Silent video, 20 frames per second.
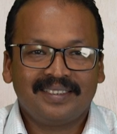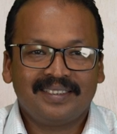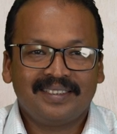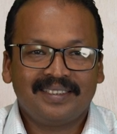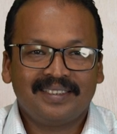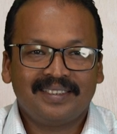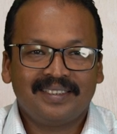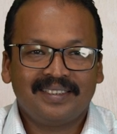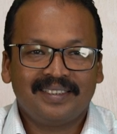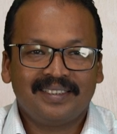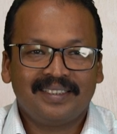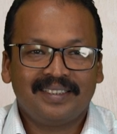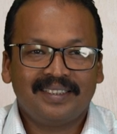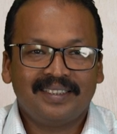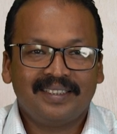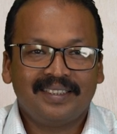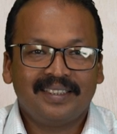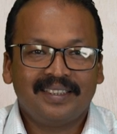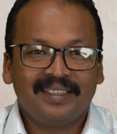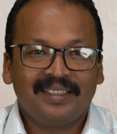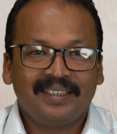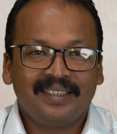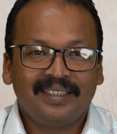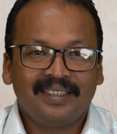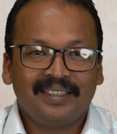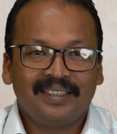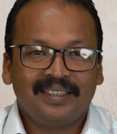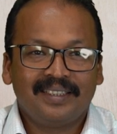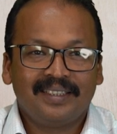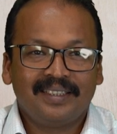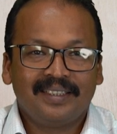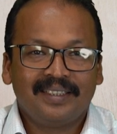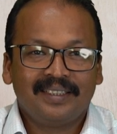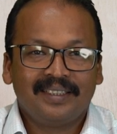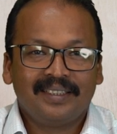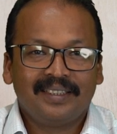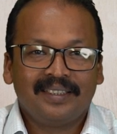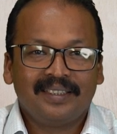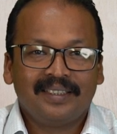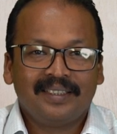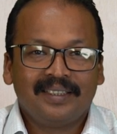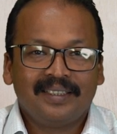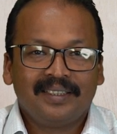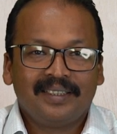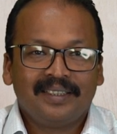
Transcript: No one is speaking in this clip.